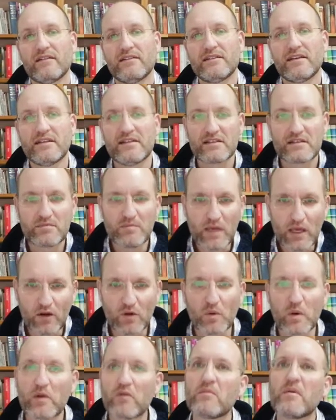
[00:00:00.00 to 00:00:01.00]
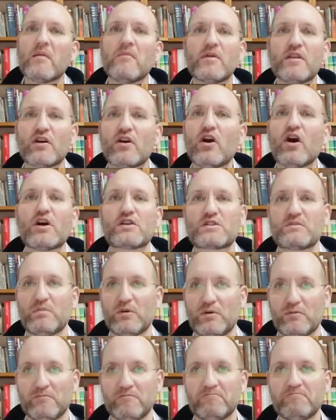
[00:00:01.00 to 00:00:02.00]
See, in this meal, we remember the
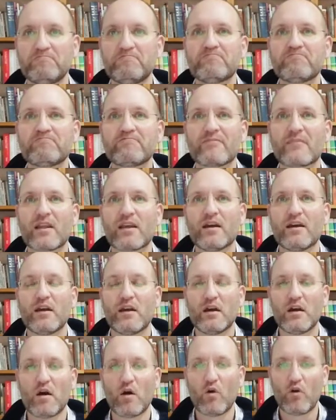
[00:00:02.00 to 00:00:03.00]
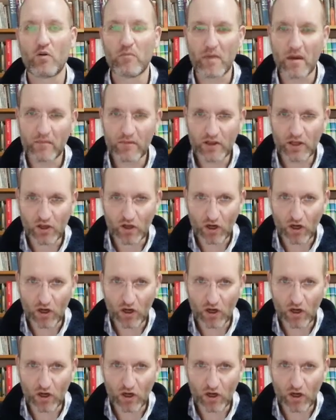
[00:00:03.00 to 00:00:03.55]
gospel. Remember the